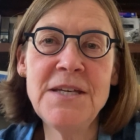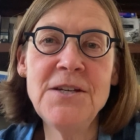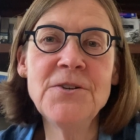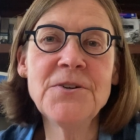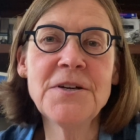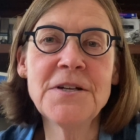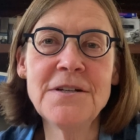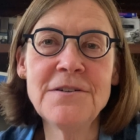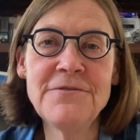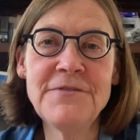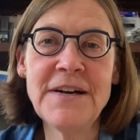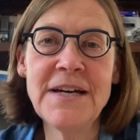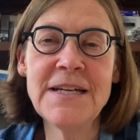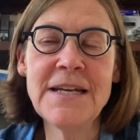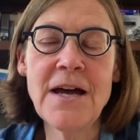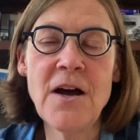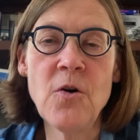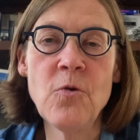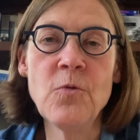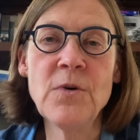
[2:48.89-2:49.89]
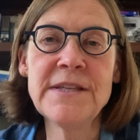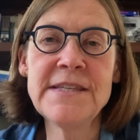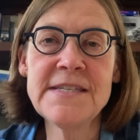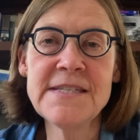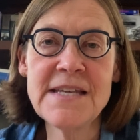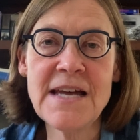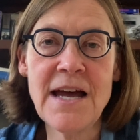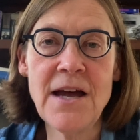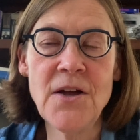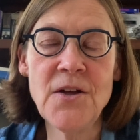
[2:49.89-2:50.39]
you're going to find out what
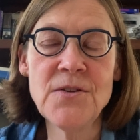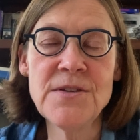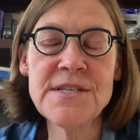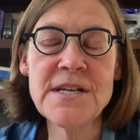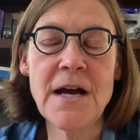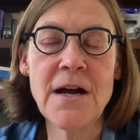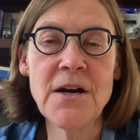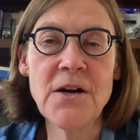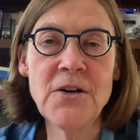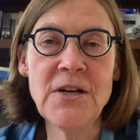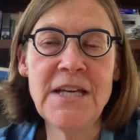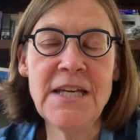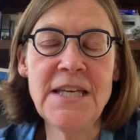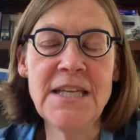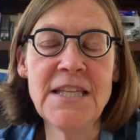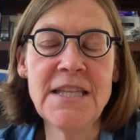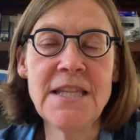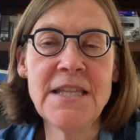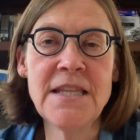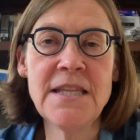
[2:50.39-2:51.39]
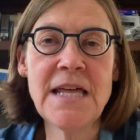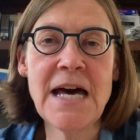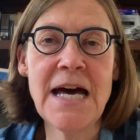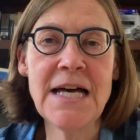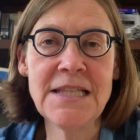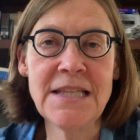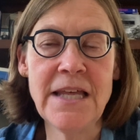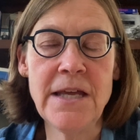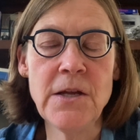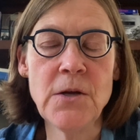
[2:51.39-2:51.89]
sounds are in
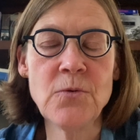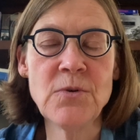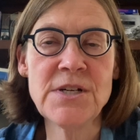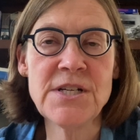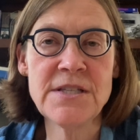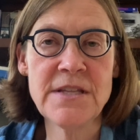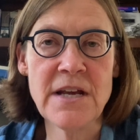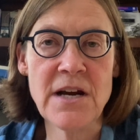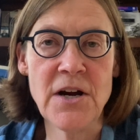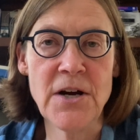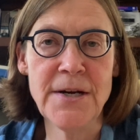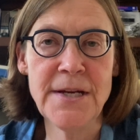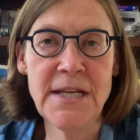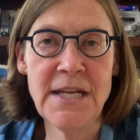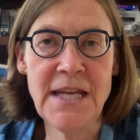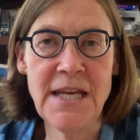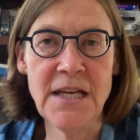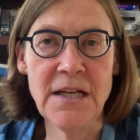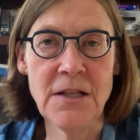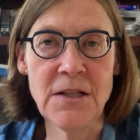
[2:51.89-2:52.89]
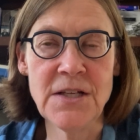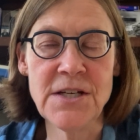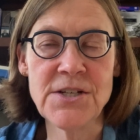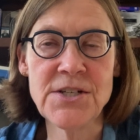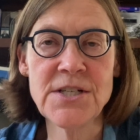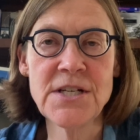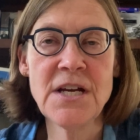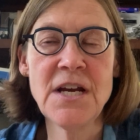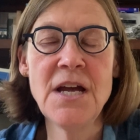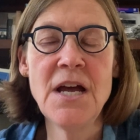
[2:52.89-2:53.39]
that language that aren't in
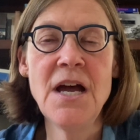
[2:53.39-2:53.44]
English.